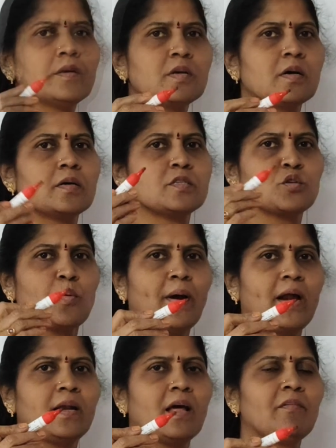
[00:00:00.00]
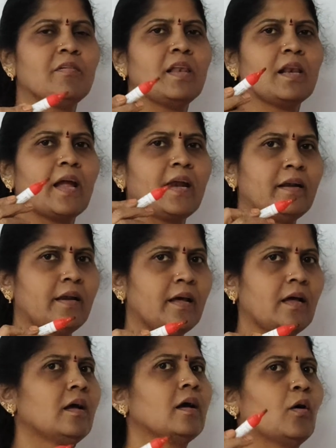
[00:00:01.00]
The stomata will get
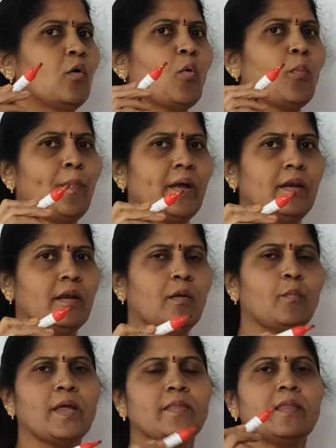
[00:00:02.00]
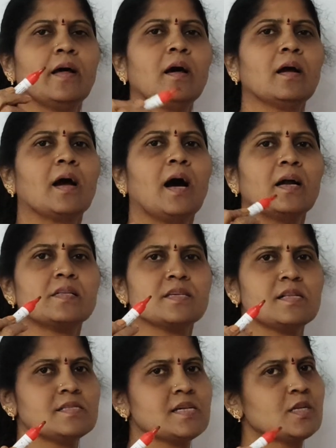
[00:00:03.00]
open when the guard
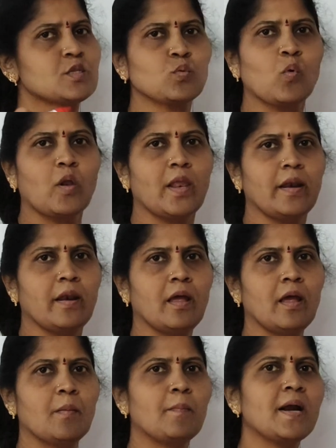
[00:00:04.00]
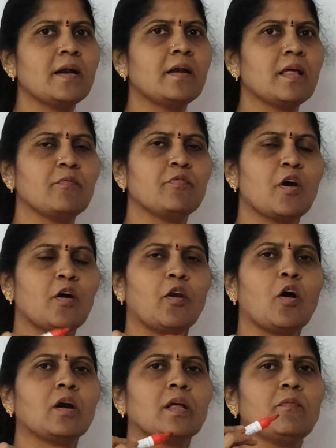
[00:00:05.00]
cells are swollen. But if you are
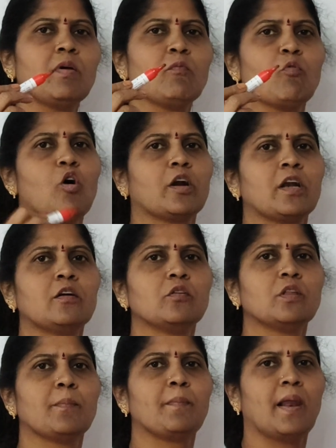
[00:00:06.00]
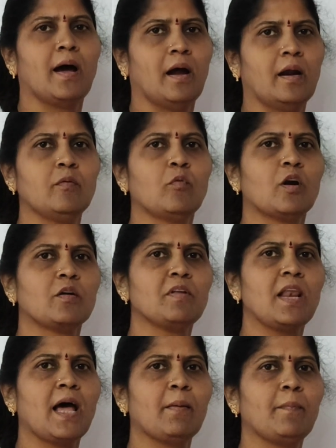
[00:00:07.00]
not giving water to the plant, what
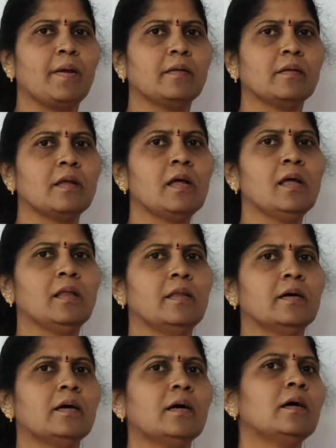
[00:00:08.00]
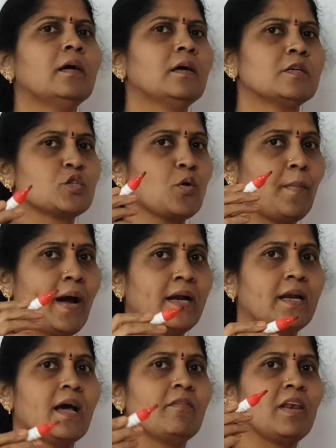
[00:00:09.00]
will happen? The
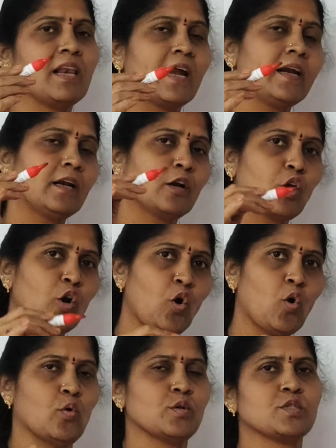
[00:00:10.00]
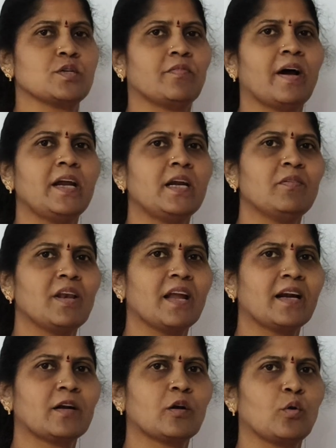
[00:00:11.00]
stomata will get closed. Why it will
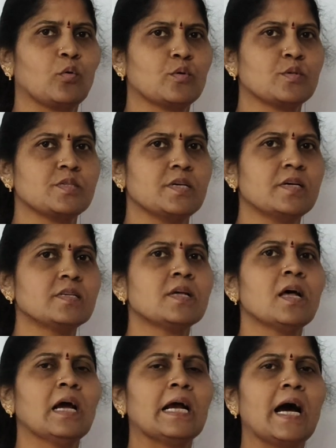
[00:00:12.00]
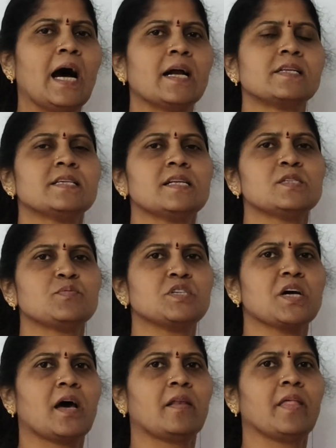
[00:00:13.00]
get closed is, guard cells
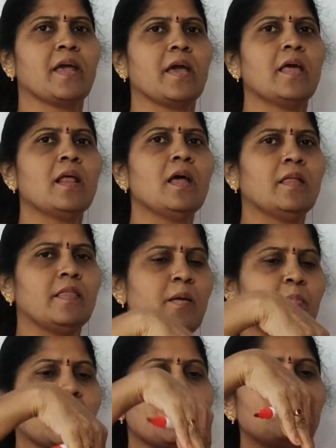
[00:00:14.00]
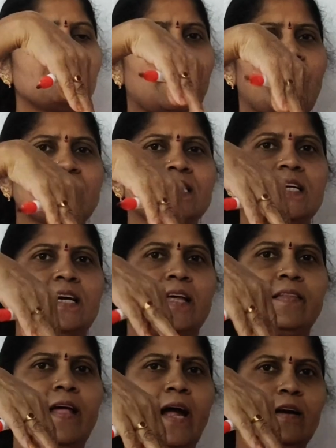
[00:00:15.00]
which are there, they become flaccid
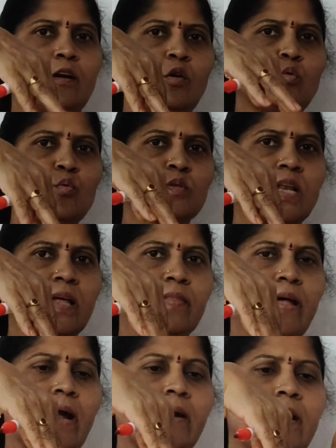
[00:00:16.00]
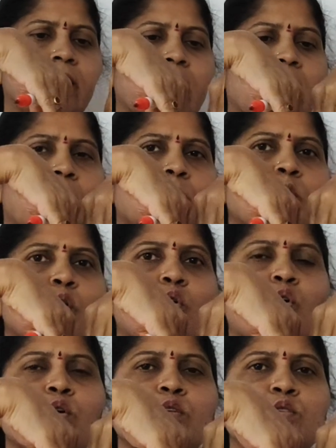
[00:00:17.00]
like that, loose like that, and they come
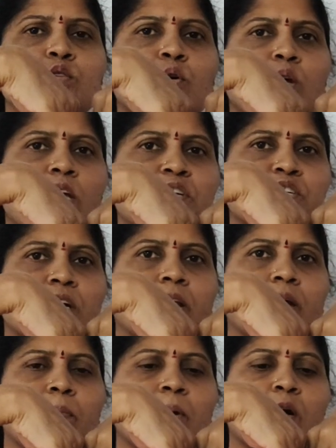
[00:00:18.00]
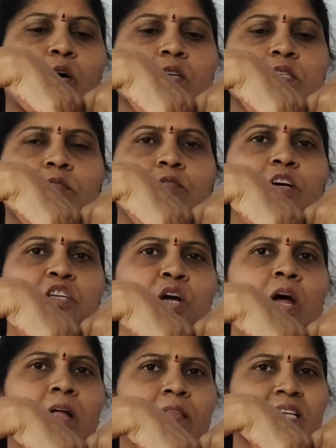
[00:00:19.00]
close to each other, because of which
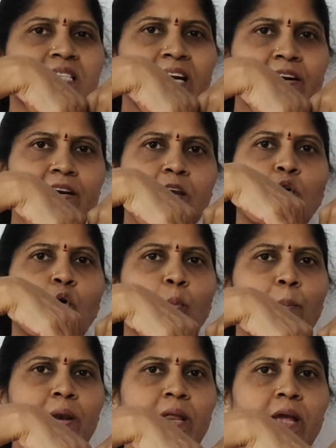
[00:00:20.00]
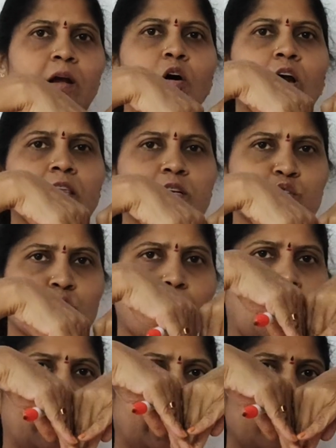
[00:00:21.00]
the central opening called the
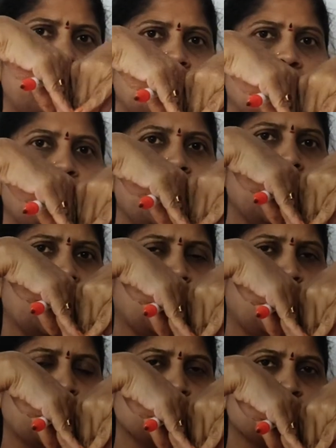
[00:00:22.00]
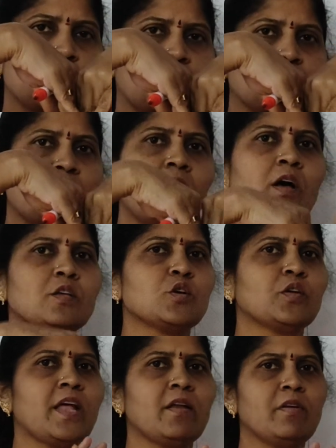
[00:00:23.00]
stomata will be closed off.
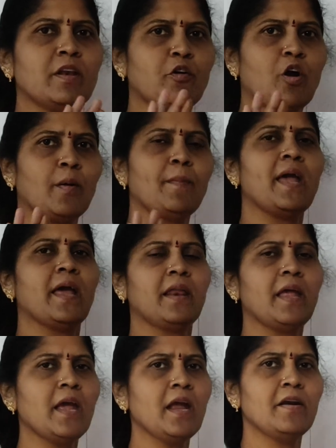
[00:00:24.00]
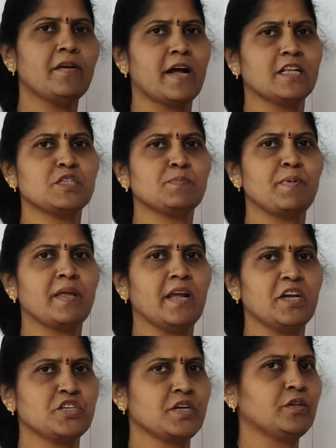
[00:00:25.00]
So there will not be any
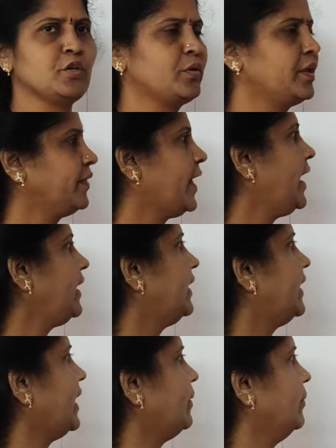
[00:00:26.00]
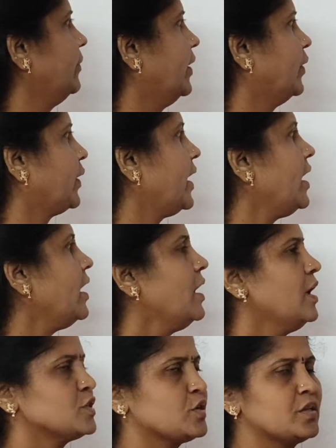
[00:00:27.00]
transpiration during that time. Okay,
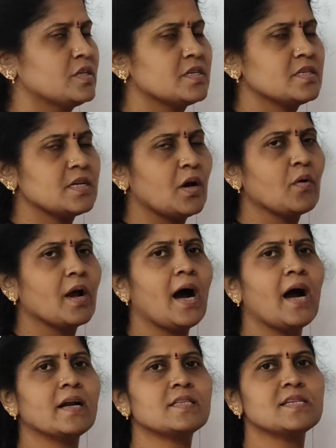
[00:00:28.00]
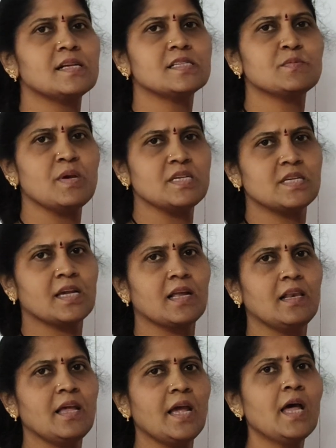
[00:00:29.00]
so this is how guard cells
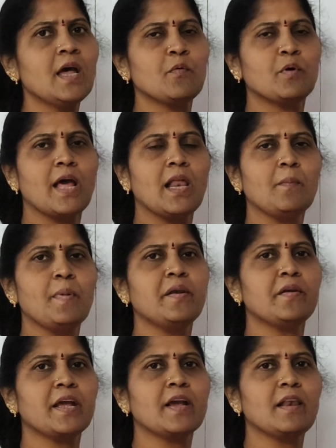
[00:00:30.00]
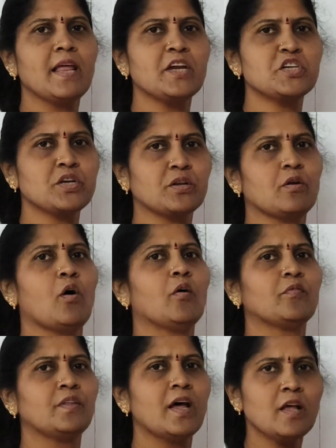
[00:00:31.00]
basically would help in regulation
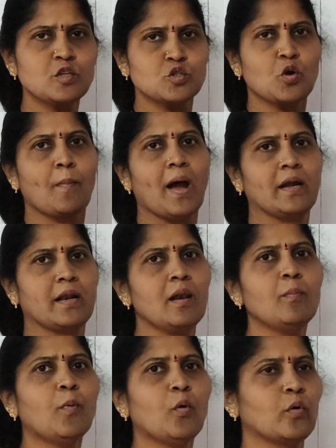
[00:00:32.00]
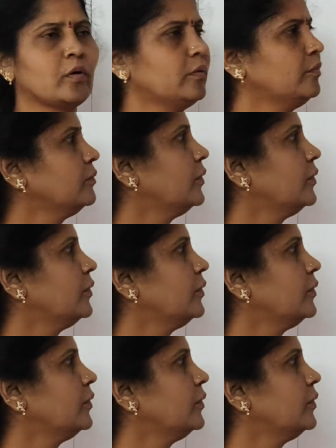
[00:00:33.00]
of the stomatal pore.